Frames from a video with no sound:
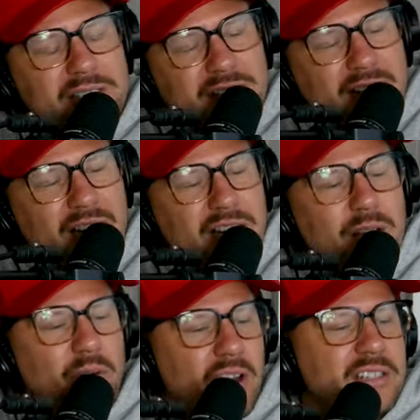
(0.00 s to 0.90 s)
out to the
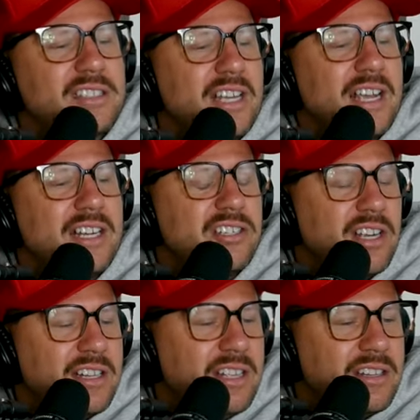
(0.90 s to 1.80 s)
area. We're on stage.
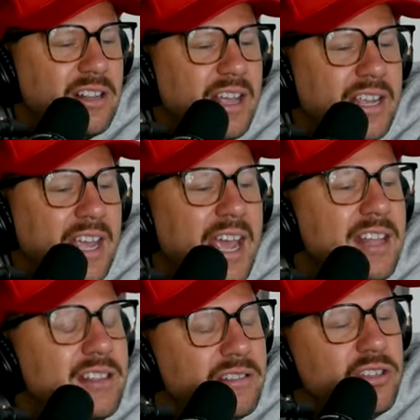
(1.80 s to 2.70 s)
And then they're like,
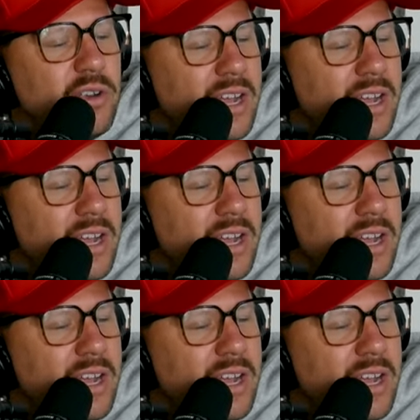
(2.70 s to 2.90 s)
hey, do you